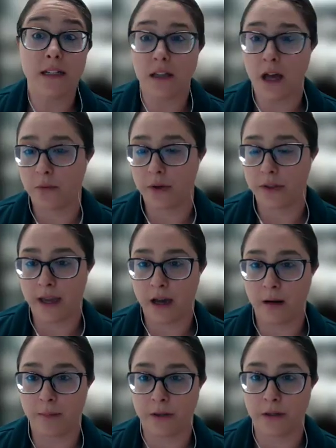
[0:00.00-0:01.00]
a lot with
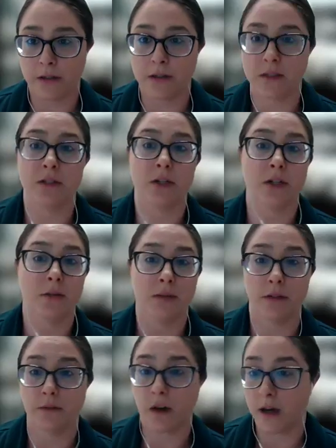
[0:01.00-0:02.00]
CalPERS in terms
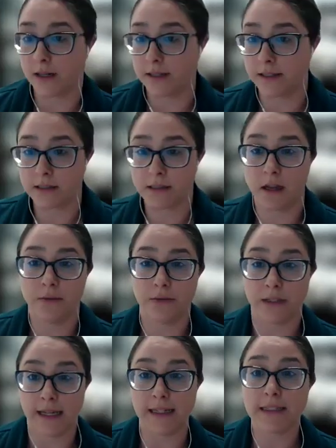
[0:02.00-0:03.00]
of audits of
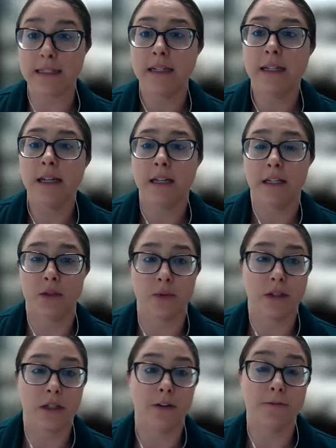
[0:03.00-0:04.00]
late is
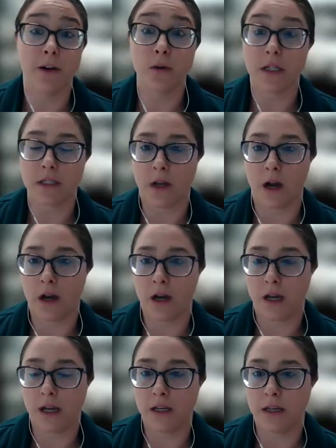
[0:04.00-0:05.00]
really a focus
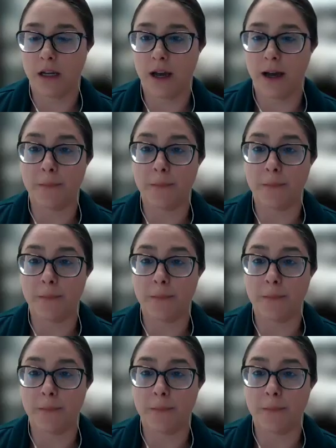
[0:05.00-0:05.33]
on